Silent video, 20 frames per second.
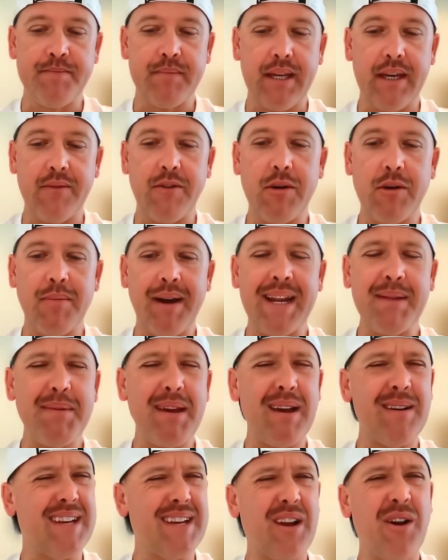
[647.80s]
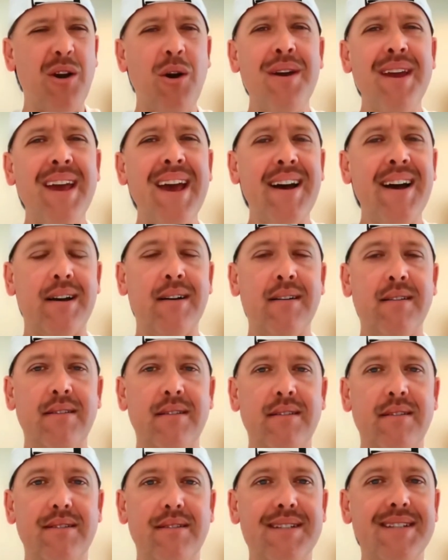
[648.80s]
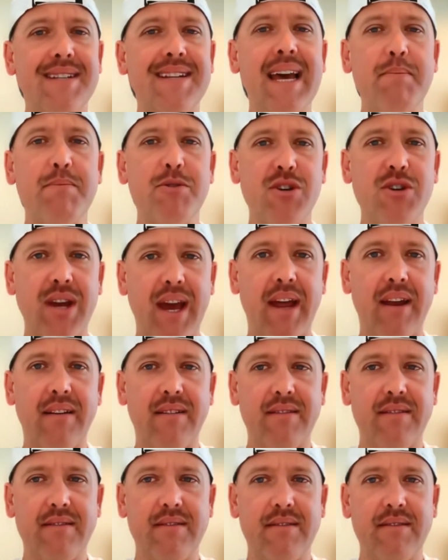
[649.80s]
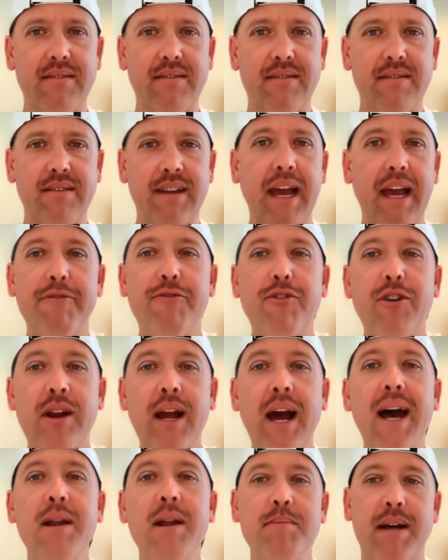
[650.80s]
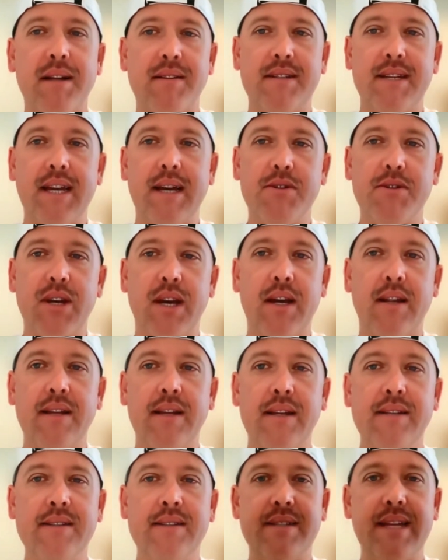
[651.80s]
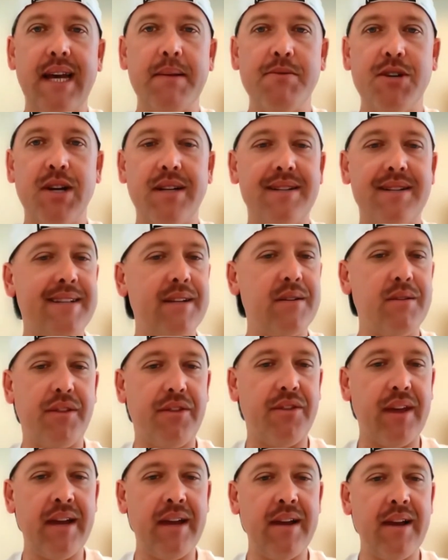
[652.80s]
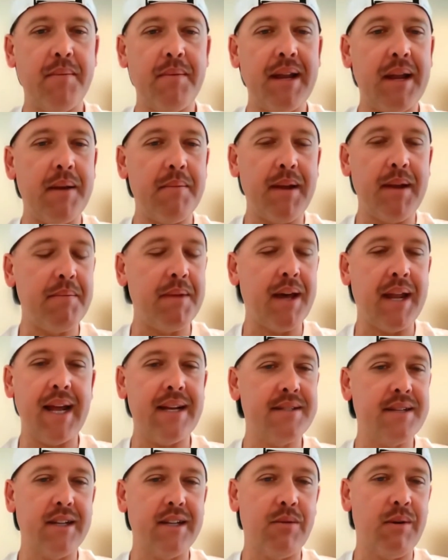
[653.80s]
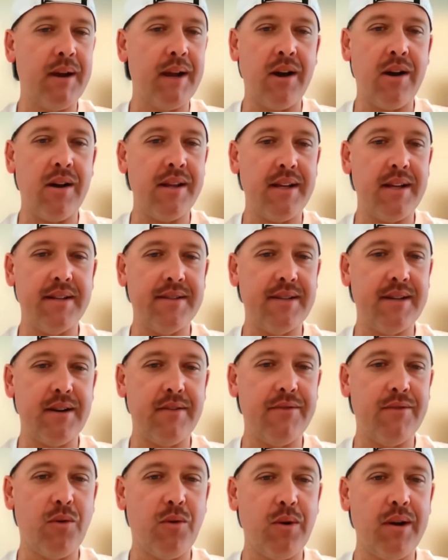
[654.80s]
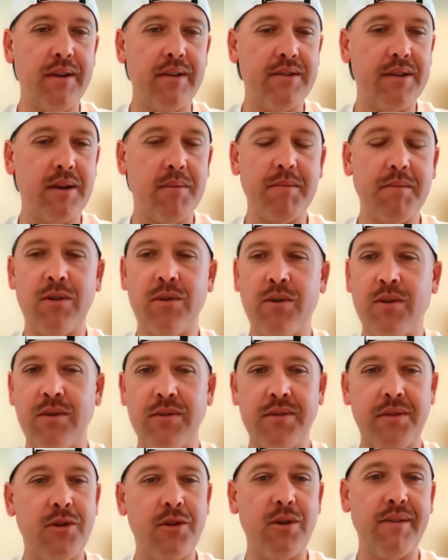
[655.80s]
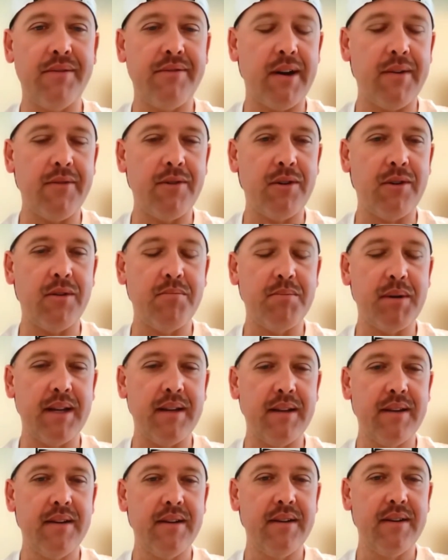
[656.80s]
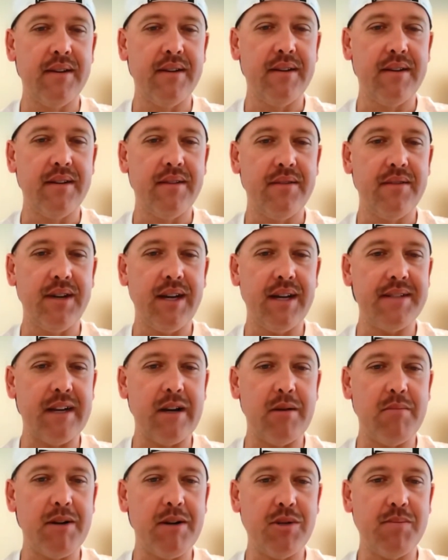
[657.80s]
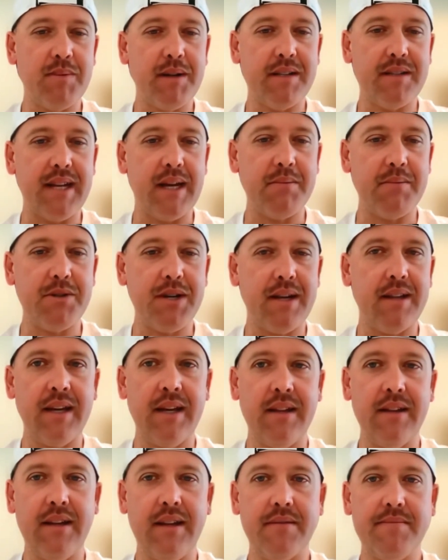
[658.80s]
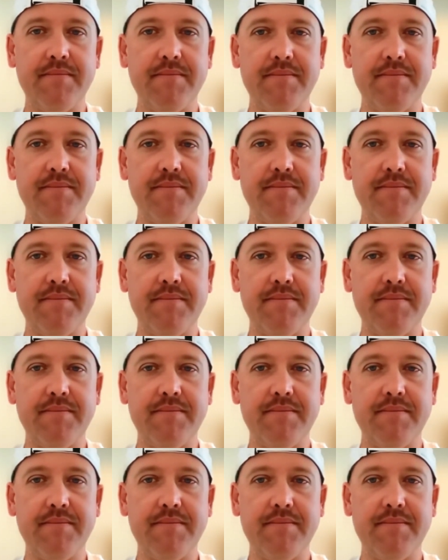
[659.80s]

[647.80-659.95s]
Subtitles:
it reminded me. I was like, oh yeah, Snapchat. Like, I forgot about Snapchat. Is Snapchat still a thing? I mean, I'm not asking the right audience here, 40-something-year-old, 35-year-old, but you guys hear much about Snapchat lately?